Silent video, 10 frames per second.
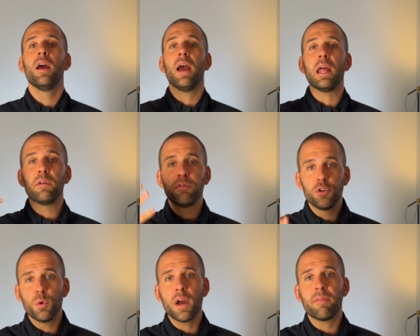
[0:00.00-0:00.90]
And if
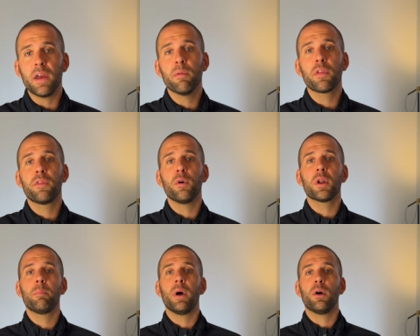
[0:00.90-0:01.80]
you have ever thought
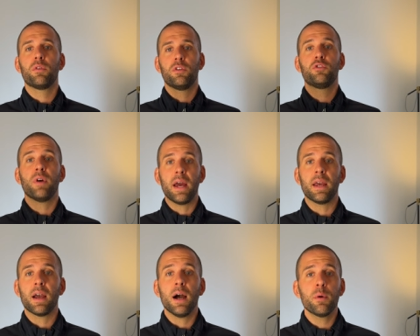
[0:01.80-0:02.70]
about
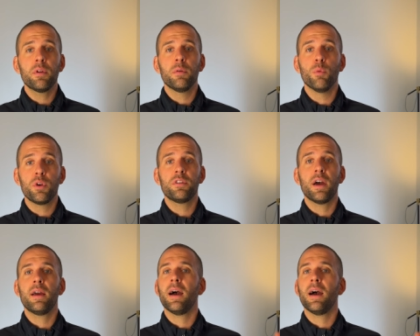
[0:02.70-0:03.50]
trying out Muay Thai,